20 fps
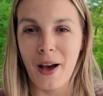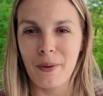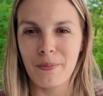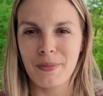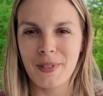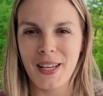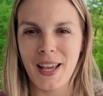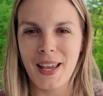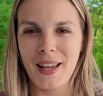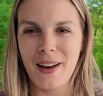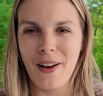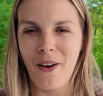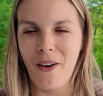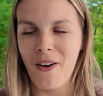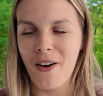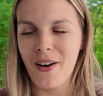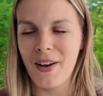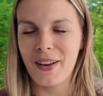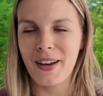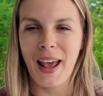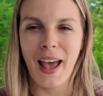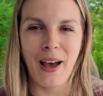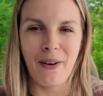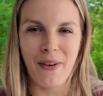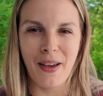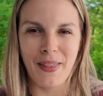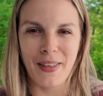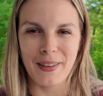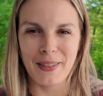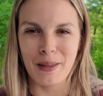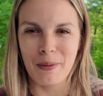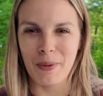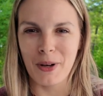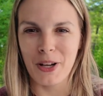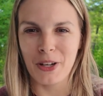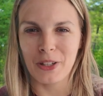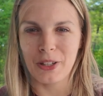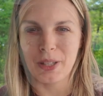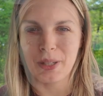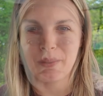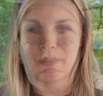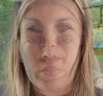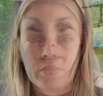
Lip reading: update on how I like the book.